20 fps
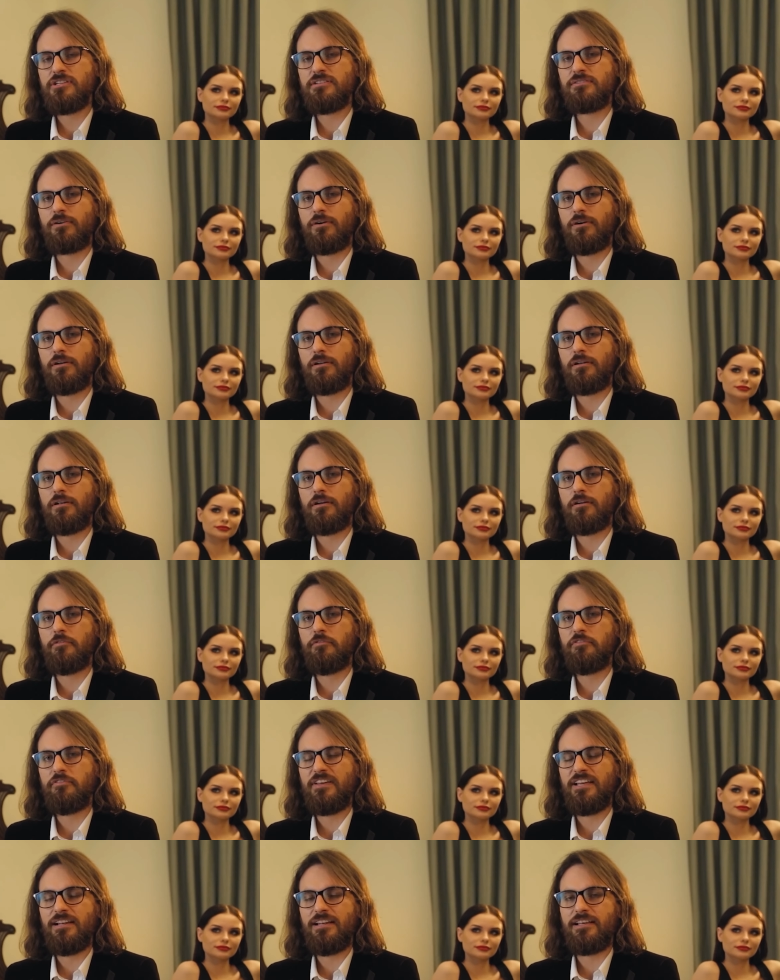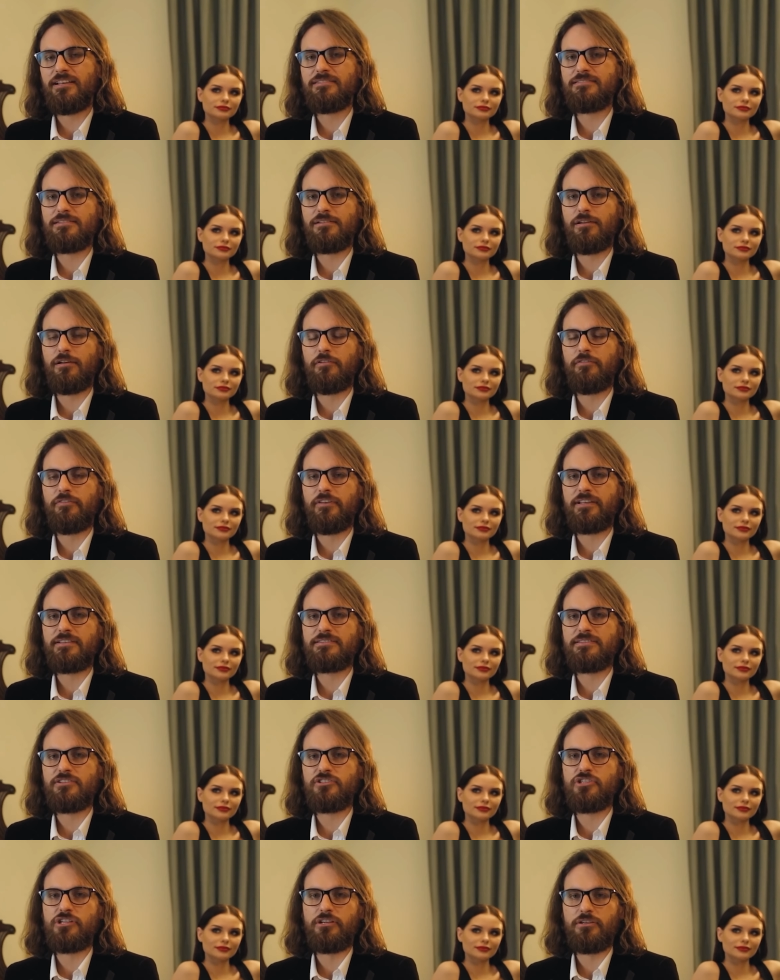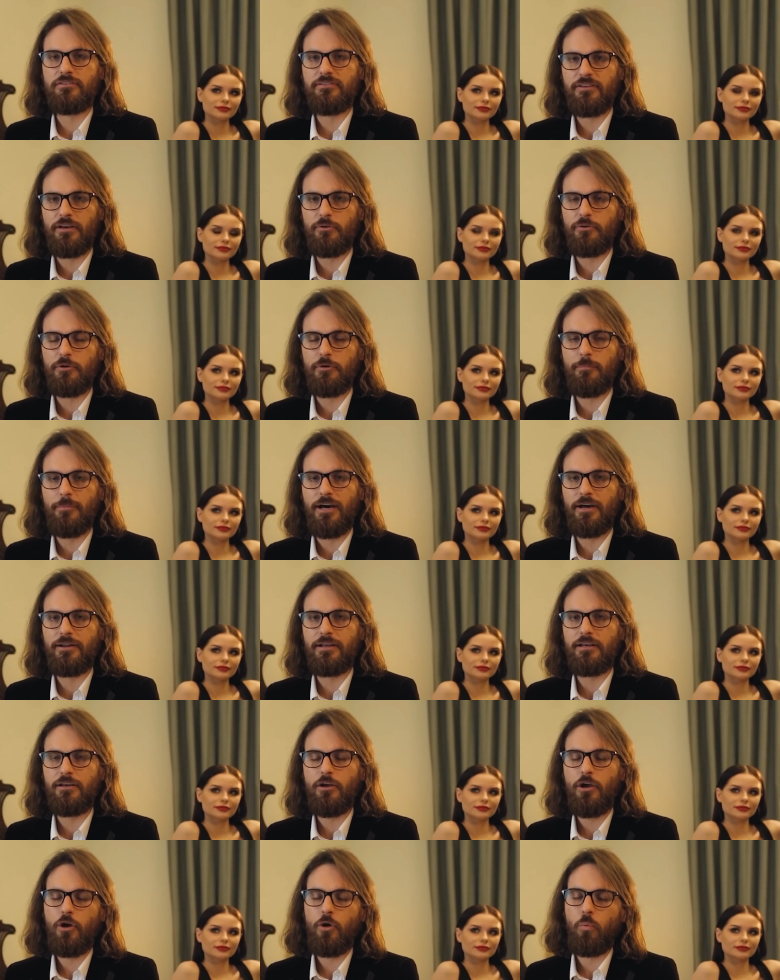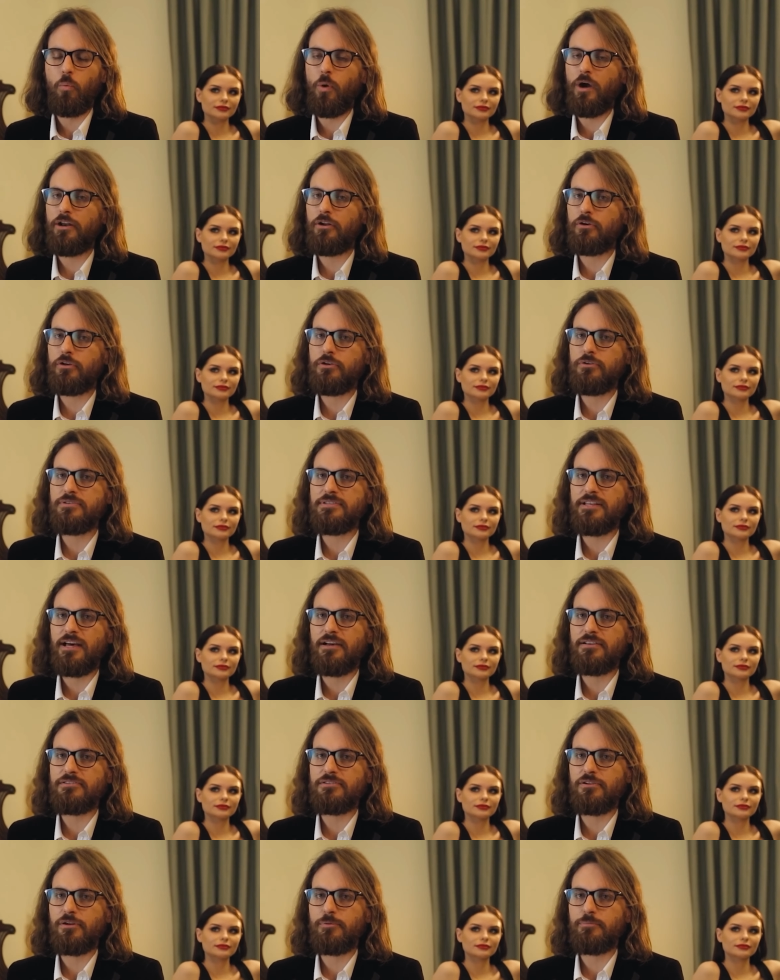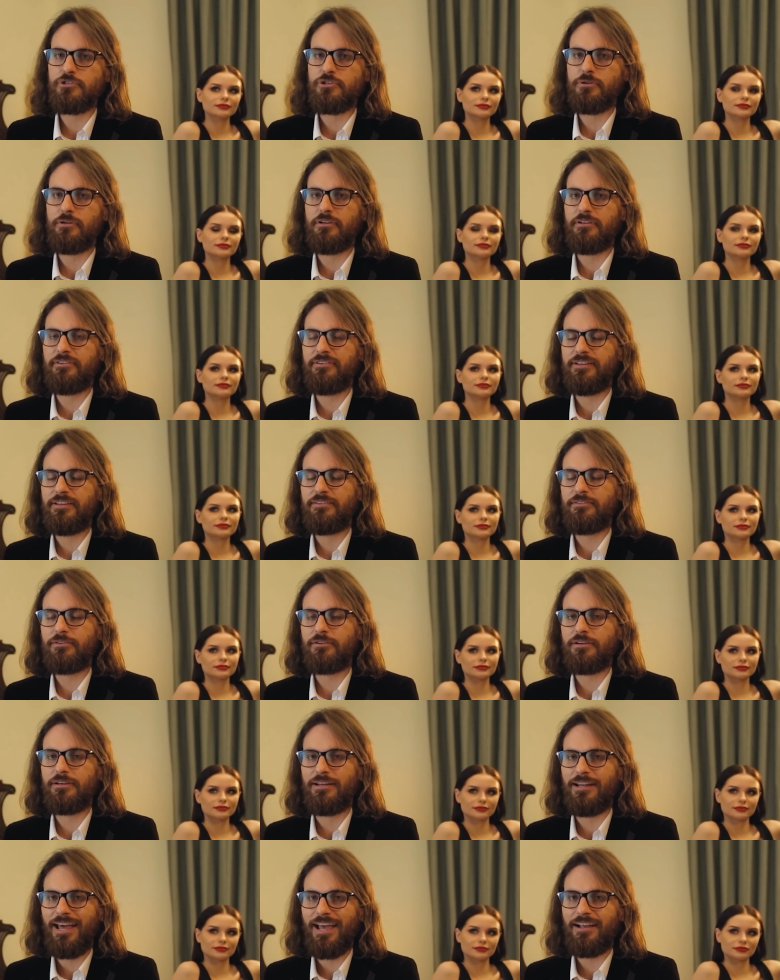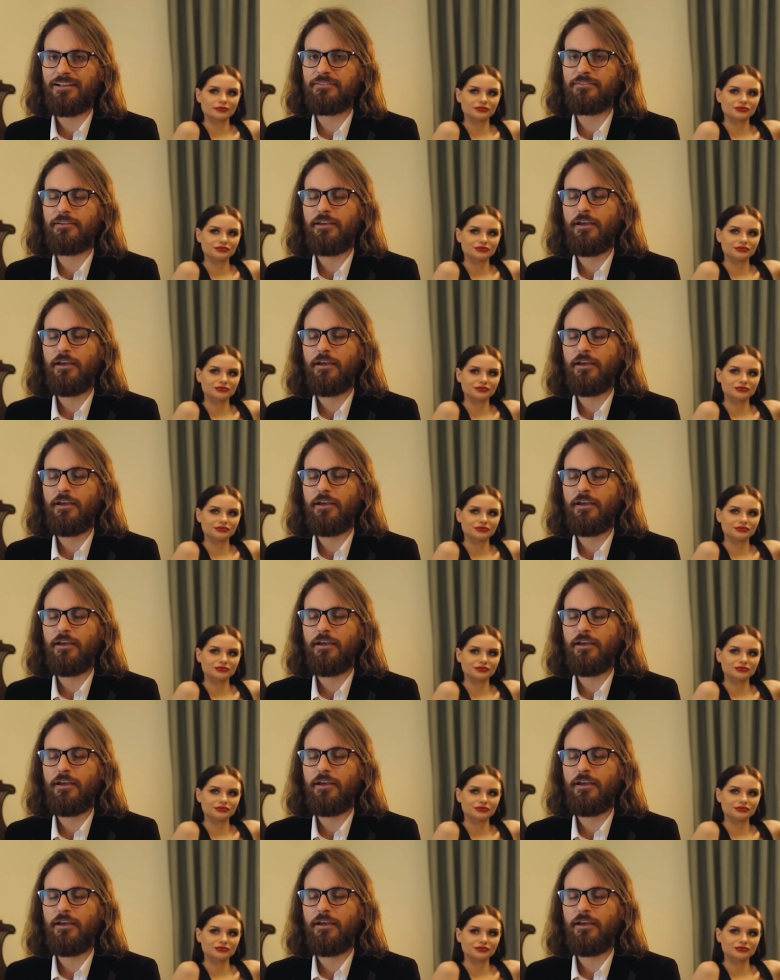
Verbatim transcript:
Speaker 1: got a lot of feelings, a lot of things that she could tell you about it. Why not use that as an opportunity to connect